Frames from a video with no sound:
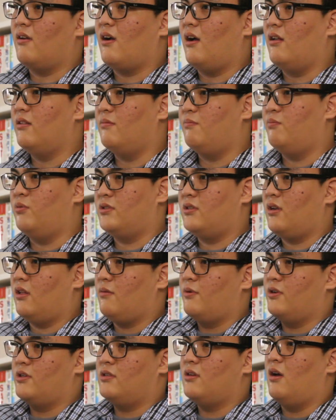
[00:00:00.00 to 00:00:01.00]
ground, puts the
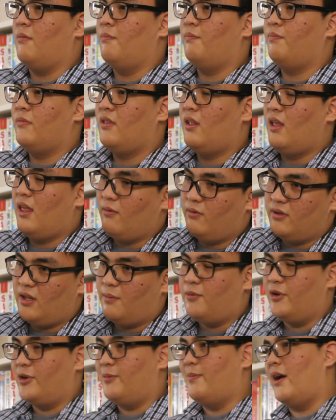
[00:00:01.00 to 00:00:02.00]
other person up. Then when
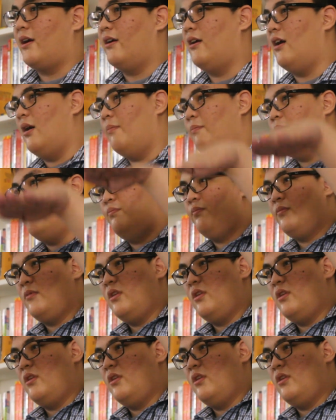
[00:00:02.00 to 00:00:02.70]
they push back up,